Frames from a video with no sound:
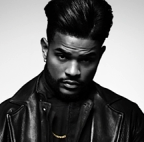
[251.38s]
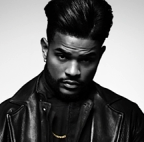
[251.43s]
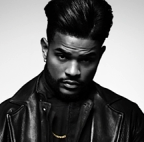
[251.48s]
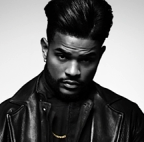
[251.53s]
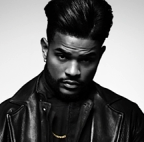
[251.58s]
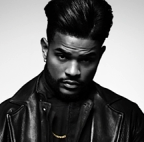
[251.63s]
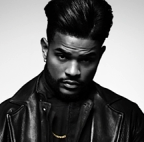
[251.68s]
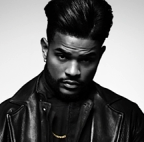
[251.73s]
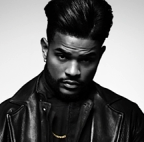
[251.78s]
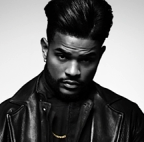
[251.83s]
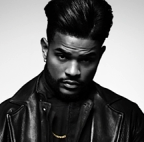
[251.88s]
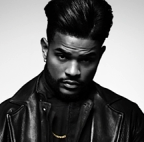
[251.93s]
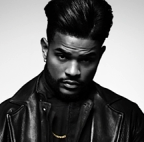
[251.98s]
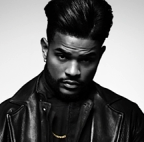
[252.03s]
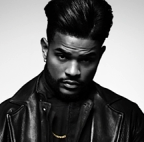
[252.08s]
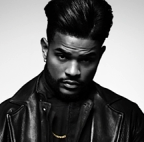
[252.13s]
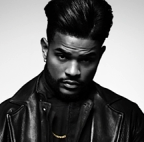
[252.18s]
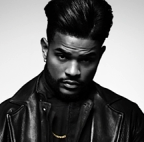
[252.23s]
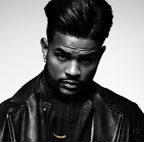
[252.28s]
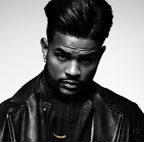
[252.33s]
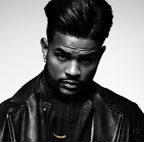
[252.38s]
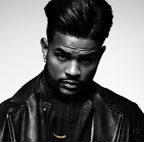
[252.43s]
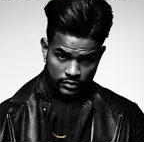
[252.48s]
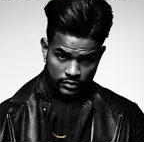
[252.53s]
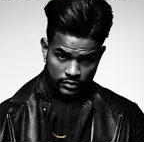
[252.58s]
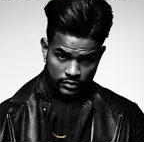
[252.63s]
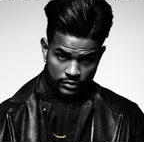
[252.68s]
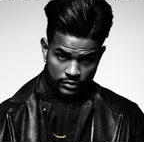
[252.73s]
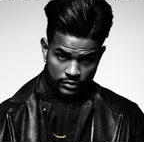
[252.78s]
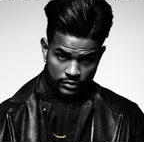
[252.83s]

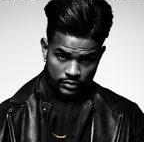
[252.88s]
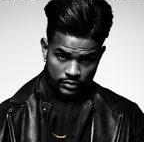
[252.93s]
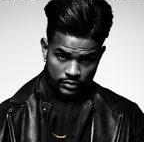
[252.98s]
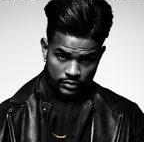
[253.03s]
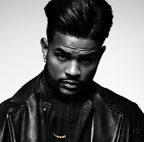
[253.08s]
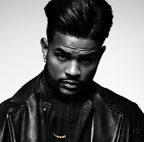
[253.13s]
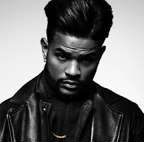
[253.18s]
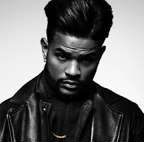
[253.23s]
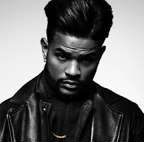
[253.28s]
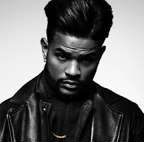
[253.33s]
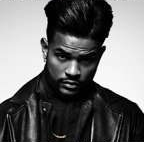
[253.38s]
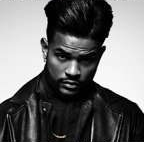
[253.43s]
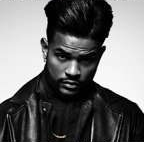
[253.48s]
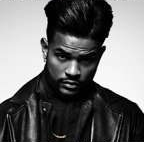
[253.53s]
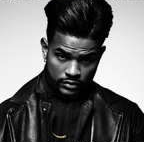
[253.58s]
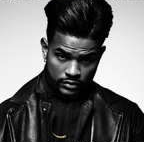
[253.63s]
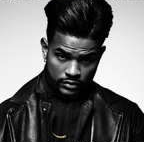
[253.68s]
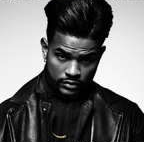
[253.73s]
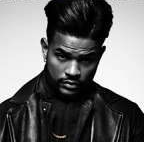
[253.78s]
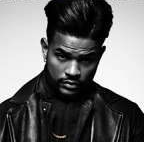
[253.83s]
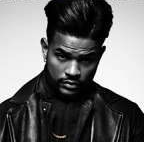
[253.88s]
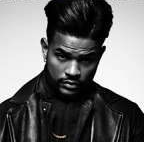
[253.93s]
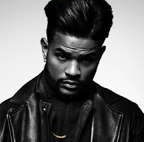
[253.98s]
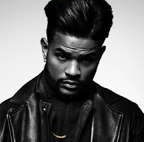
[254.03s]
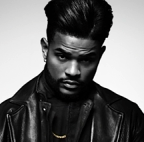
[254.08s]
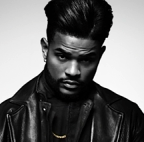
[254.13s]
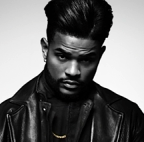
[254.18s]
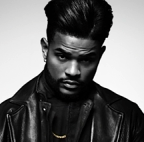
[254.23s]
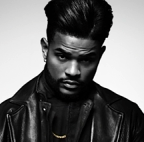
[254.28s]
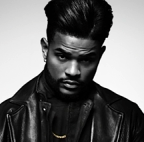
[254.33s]

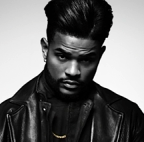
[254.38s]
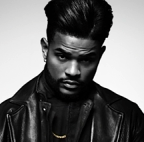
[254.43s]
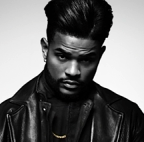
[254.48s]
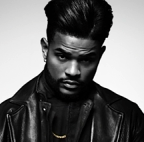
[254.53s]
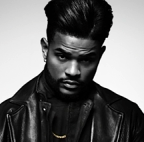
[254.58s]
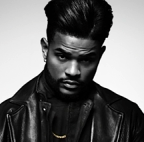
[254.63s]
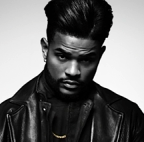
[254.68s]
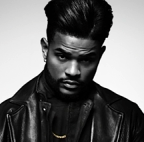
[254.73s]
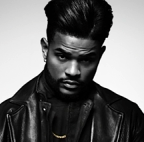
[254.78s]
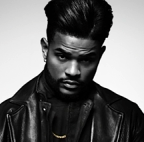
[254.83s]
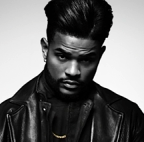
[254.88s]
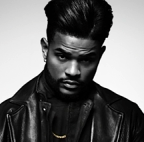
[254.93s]
Nothing is said.